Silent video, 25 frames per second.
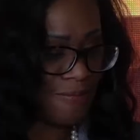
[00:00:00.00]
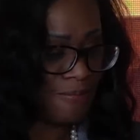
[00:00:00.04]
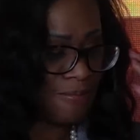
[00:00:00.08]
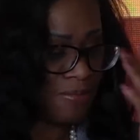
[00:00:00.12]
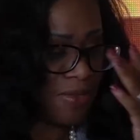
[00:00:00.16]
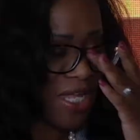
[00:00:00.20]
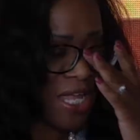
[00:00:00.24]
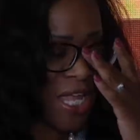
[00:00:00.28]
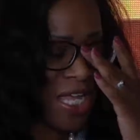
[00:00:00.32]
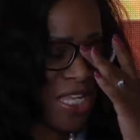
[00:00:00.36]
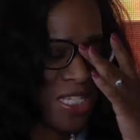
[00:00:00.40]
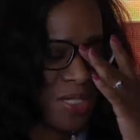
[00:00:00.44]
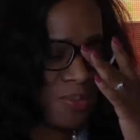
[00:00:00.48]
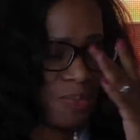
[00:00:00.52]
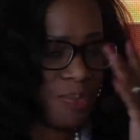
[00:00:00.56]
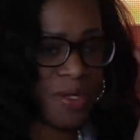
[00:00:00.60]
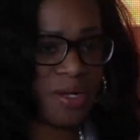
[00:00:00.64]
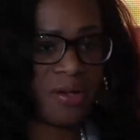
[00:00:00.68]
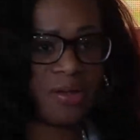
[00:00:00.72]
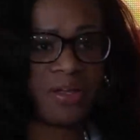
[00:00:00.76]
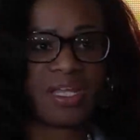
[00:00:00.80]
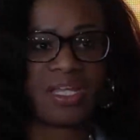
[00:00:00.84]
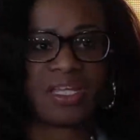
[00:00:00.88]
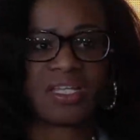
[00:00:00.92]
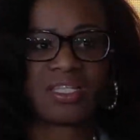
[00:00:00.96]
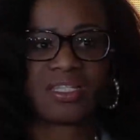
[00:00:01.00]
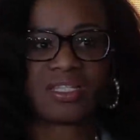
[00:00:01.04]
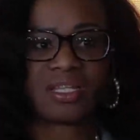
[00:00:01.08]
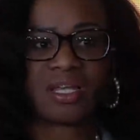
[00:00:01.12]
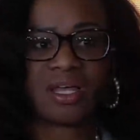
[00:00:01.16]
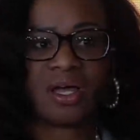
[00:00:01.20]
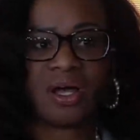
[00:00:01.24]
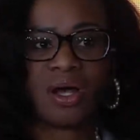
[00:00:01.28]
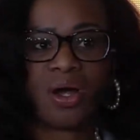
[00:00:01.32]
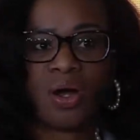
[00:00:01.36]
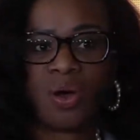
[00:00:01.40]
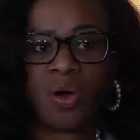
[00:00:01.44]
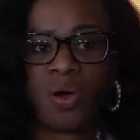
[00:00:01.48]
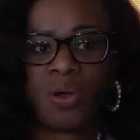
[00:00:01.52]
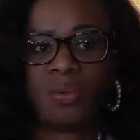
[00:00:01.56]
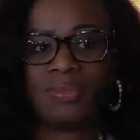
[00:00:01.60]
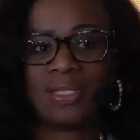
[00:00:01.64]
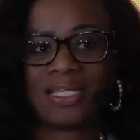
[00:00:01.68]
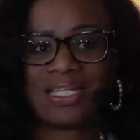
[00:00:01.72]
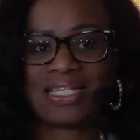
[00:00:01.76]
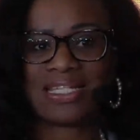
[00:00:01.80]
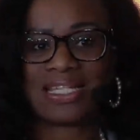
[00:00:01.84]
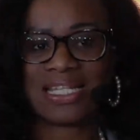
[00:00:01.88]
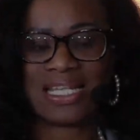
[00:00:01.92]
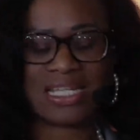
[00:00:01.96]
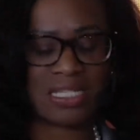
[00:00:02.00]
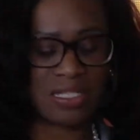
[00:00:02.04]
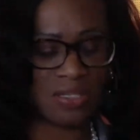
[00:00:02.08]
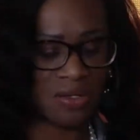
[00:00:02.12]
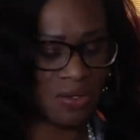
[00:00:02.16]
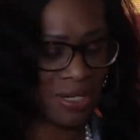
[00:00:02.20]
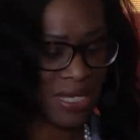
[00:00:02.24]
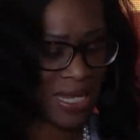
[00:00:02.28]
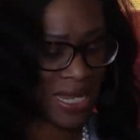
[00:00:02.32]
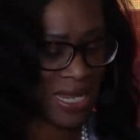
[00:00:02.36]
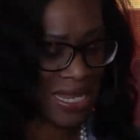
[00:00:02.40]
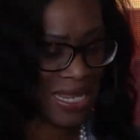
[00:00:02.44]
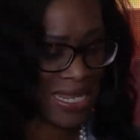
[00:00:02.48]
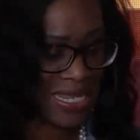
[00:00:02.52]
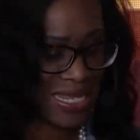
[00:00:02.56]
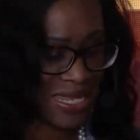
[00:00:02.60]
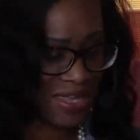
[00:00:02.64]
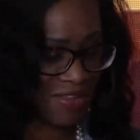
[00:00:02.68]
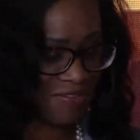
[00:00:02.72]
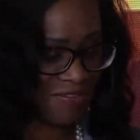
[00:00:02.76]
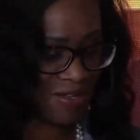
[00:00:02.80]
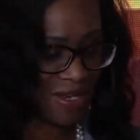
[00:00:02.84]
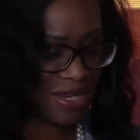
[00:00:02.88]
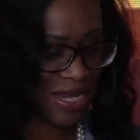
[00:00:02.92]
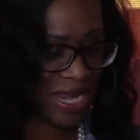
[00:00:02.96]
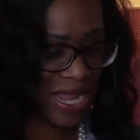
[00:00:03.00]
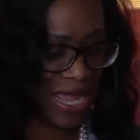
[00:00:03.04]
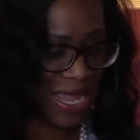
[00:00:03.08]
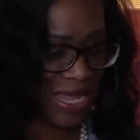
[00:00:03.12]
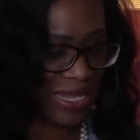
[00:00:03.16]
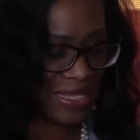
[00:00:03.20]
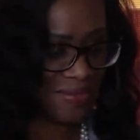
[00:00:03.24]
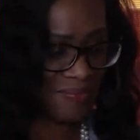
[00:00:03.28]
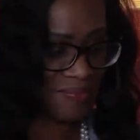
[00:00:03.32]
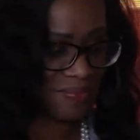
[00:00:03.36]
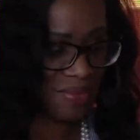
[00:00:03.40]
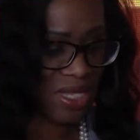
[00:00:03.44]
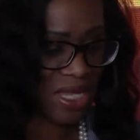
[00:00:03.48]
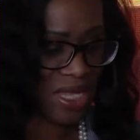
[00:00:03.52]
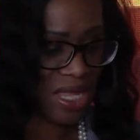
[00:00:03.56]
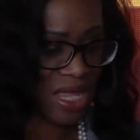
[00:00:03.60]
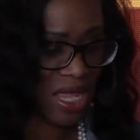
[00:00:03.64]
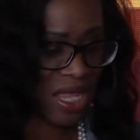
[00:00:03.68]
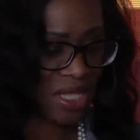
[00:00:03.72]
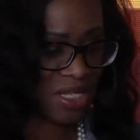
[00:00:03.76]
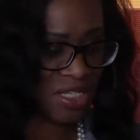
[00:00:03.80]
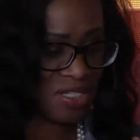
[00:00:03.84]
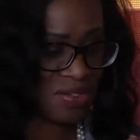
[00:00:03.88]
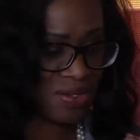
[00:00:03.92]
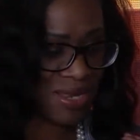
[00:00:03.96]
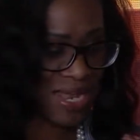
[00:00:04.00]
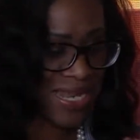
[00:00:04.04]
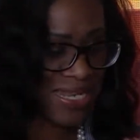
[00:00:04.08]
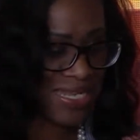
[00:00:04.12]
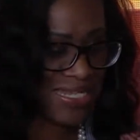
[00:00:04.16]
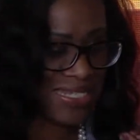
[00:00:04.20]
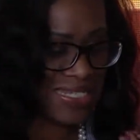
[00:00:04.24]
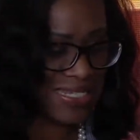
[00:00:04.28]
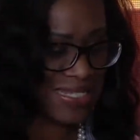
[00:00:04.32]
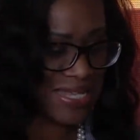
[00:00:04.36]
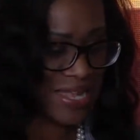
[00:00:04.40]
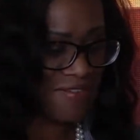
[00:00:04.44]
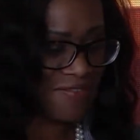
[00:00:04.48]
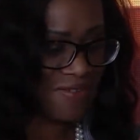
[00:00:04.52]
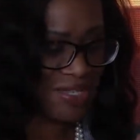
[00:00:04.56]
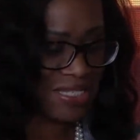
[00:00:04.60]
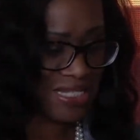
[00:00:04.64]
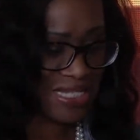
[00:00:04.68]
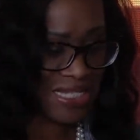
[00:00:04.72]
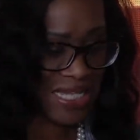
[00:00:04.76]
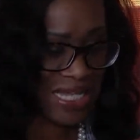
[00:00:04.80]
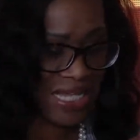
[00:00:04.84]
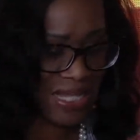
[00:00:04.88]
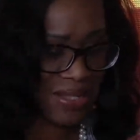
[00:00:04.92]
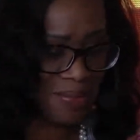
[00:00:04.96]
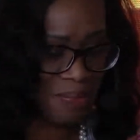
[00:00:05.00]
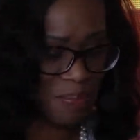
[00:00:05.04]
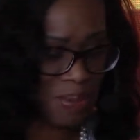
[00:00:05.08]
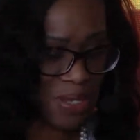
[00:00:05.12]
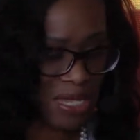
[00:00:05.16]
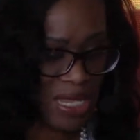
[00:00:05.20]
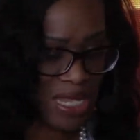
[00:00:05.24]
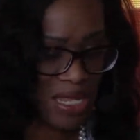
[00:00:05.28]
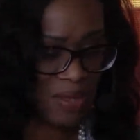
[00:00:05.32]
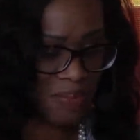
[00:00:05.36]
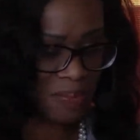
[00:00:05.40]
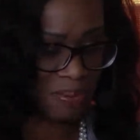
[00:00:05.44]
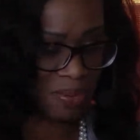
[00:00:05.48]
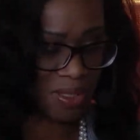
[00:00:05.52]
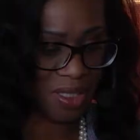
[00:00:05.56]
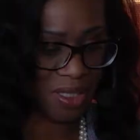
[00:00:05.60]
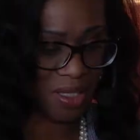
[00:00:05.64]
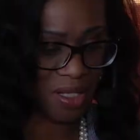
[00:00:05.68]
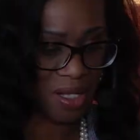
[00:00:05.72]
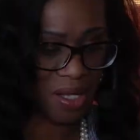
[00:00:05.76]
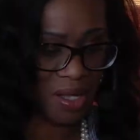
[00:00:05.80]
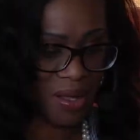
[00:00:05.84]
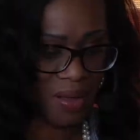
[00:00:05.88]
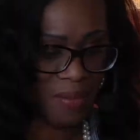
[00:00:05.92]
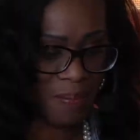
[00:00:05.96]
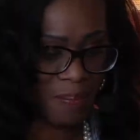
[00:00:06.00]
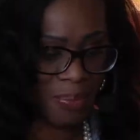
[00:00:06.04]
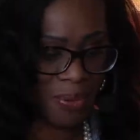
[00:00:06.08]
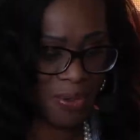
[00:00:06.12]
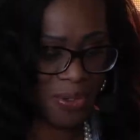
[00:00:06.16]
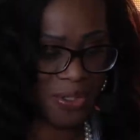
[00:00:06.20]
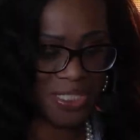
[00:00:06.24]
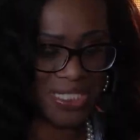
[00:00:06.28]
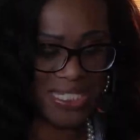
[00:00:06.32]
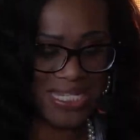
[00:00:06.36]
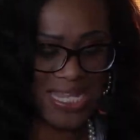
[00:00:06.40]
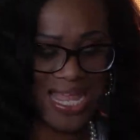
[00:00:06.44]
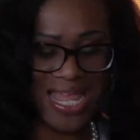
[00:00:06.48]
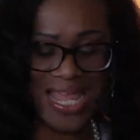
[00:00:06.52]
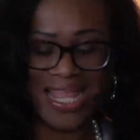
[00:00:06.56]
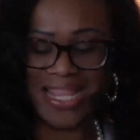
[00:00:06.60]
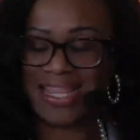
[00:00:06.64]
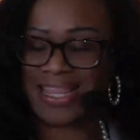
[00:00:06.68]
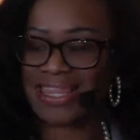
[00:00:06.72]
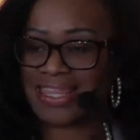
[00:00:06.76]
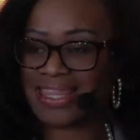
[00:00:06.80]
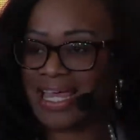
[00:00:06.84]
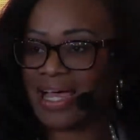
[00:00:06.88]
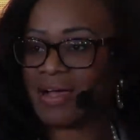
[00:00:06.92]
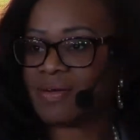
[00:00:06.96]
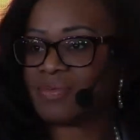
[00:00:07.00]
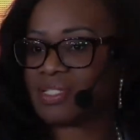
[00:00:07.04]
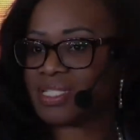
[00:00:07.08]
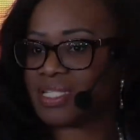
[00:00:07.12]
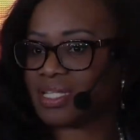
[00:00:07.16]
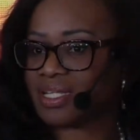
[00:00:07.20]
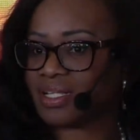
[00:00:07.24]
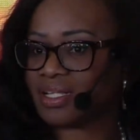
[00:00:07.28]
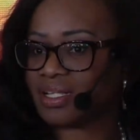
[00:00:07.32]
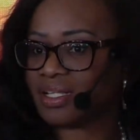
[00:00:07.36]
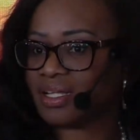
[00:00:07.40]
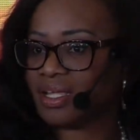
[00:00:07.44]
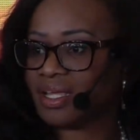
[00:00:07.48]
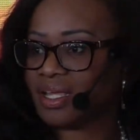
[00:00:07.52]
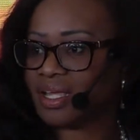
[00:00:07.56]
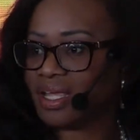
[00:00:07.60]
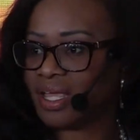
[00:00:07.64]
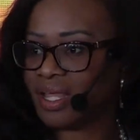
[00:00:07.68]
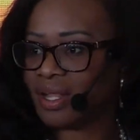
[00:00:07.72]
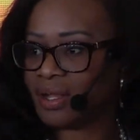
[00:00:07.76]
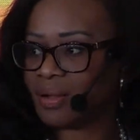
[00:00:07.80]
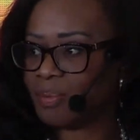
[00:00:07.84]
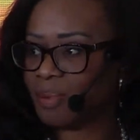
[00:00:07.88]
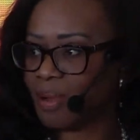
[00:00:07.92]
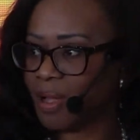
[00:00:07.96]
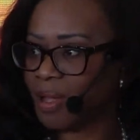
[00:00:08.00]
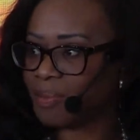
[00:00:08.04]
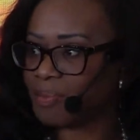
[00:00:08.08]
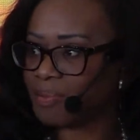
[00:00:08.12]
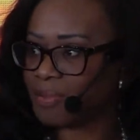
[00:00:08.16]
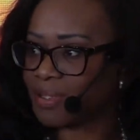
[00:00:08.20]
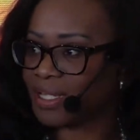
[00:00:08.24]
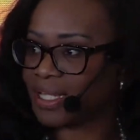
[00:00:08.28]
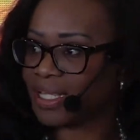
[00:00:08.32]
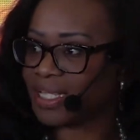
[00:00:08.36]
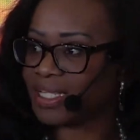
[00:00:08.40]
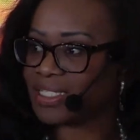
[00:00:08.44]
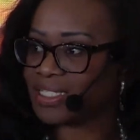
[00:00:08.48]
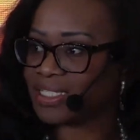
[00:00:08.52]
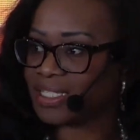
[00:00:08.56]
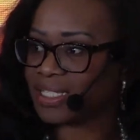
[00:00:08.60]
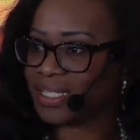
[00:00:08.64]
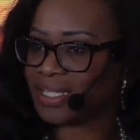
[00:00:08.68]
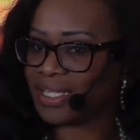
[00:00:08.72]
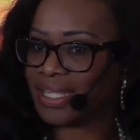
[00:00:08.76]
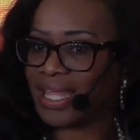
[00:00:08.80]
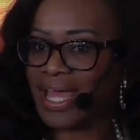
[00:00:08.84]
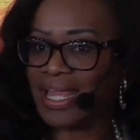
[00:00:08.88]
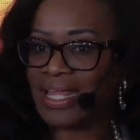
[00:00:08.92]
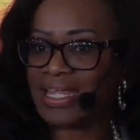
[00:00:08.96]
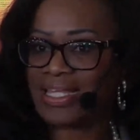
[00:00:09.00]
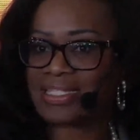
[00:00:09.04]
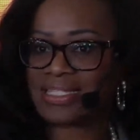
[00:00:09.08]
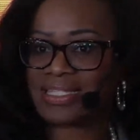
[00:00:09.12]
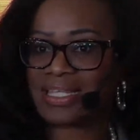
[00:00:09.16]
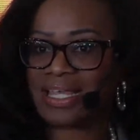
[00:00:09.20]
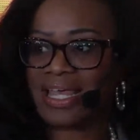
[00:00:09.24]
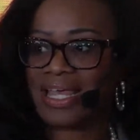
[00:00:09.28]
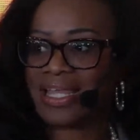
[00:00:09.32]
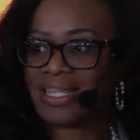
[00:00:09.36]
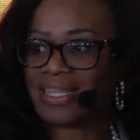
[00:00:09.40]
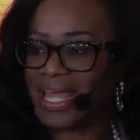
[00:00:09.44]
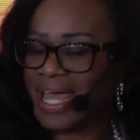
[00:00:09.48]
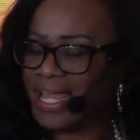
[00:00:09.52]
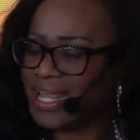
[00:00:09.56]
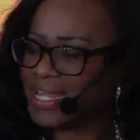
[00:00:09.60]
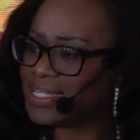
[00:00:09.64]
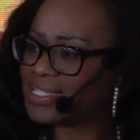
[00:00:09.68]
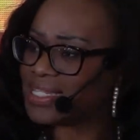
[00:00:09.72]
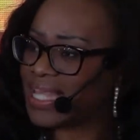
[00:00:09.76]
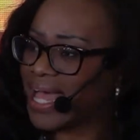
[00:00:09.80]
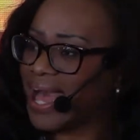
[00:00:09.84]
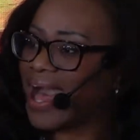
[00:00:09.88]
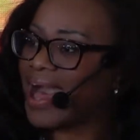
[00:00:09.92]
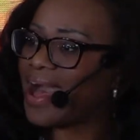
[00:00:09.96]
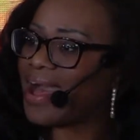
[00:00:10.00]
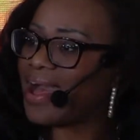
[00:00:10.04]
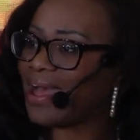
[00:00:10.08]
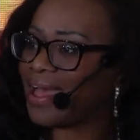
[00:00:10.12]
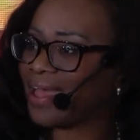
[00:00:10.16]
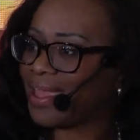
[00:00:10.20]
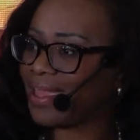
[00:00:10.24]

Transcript: experience homelessness on any given night. And so that is 17 people per 10,000 in a population. That is high.